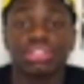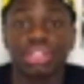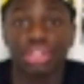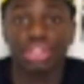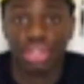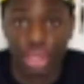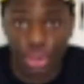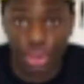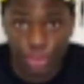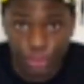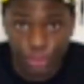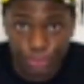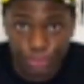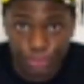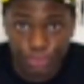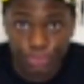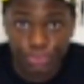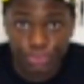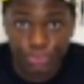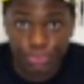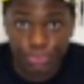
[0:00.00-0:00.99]
to know.
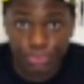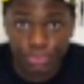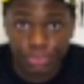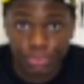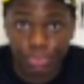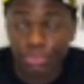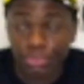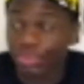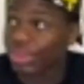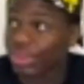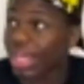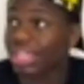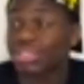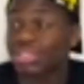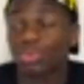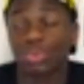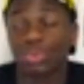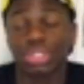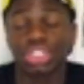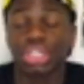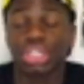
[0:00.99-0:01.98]

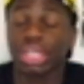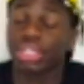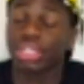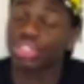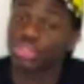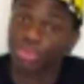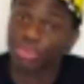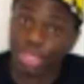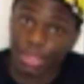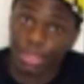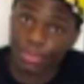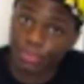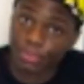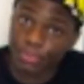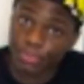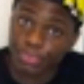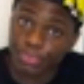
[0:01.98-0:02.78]
That's what changed me.